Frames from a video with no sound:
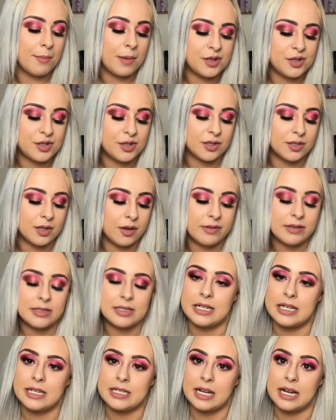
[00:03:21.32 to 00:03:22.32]
It's just
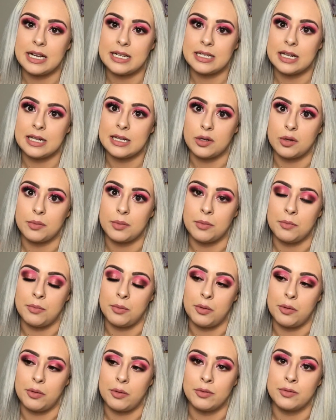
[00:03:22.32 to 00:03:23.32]
obviously it takes that little bit
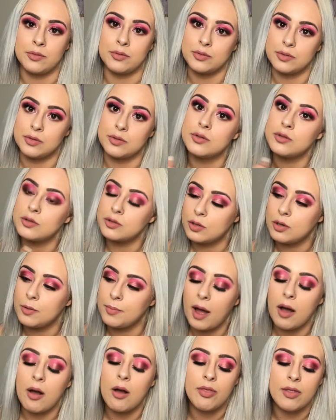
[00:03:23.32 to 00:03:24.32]
more to
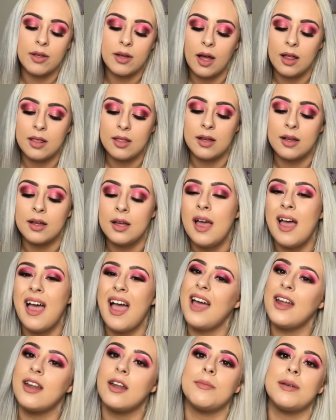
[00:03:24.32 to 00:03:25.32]
pack on the color.
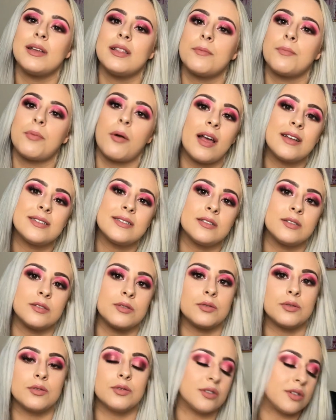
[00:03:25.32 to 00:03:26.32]
And I mean, the price is
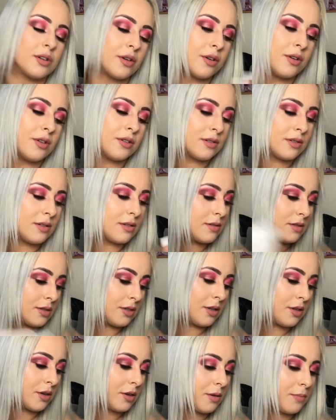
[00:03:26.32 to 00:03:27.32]
good, so,
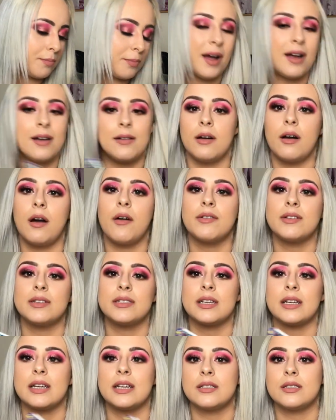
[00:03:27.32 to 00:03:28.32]
you know, but
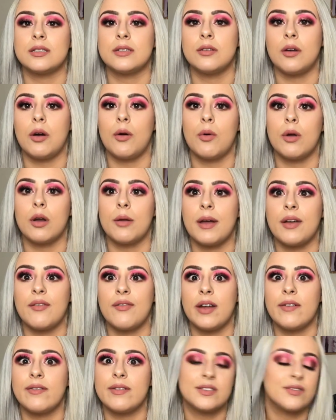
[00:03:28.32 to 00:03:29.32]
obviously it's not one of my
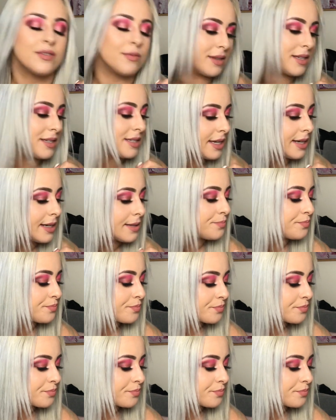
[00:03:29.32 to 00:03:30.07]
favorites from this year.